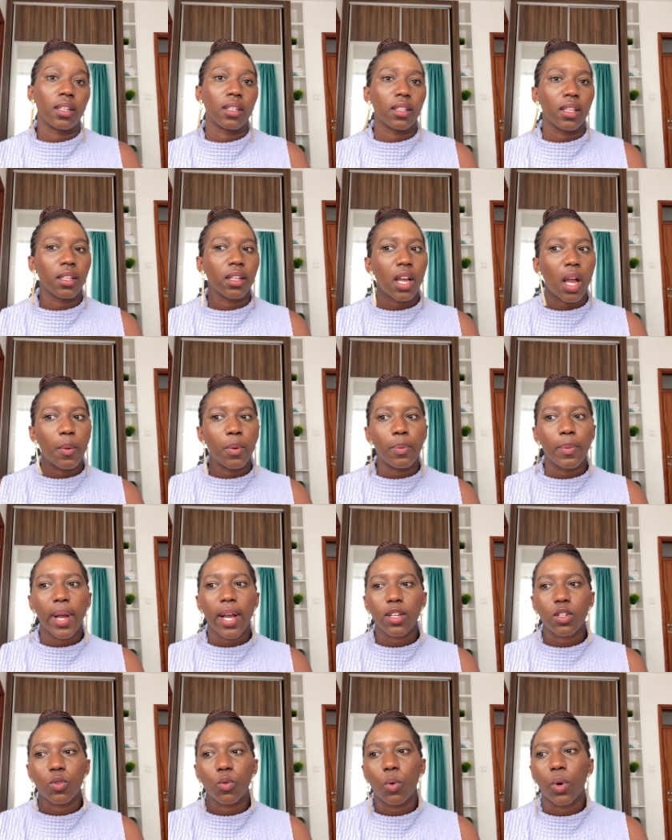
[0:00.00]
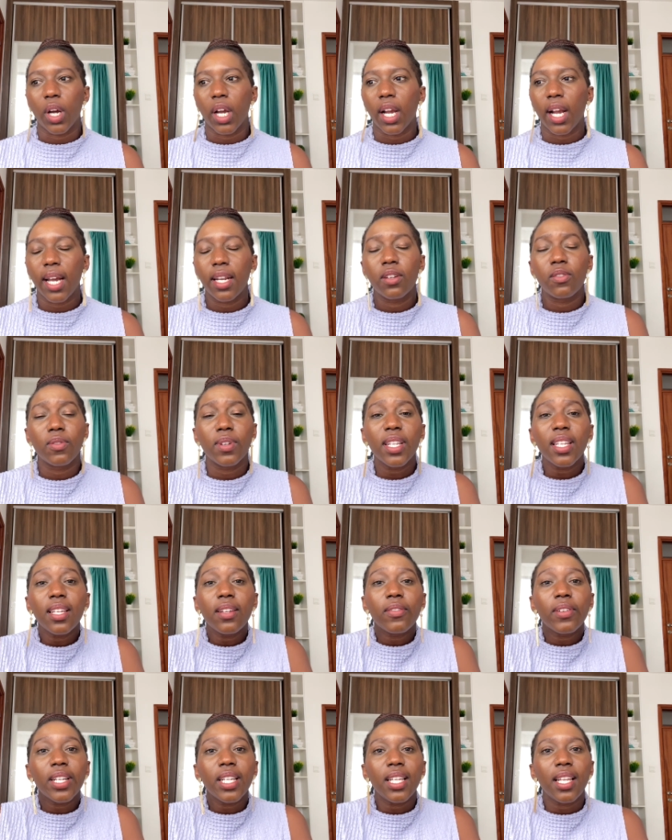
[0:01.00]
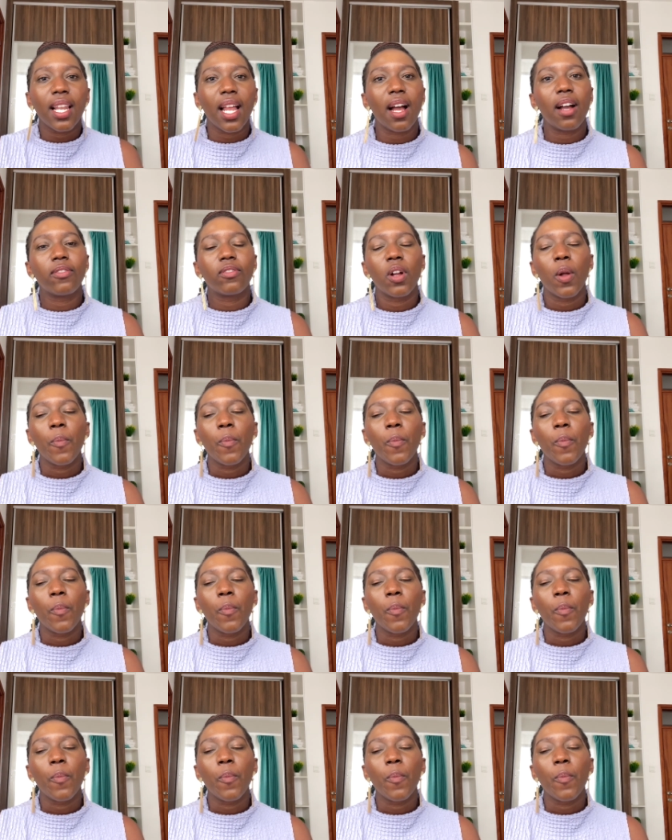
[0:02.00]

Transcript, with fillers: and then coming back to work. I'd really really love